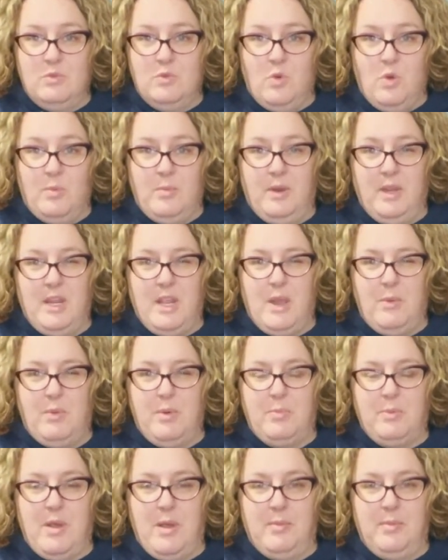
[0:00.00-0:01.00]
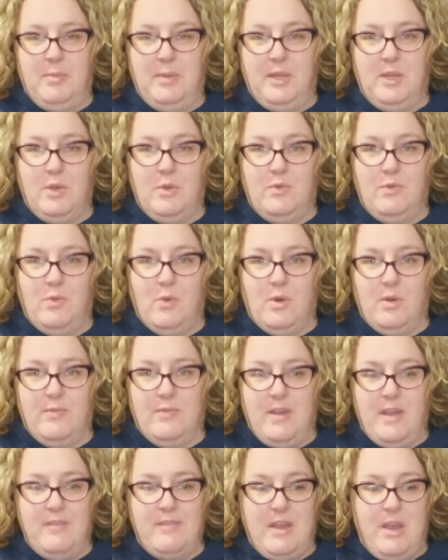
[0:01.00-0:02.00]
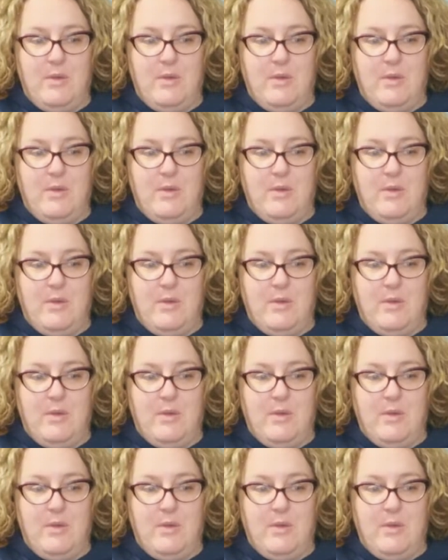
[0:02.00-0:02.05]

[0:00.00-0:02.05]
Normally I would probably go 4 or 5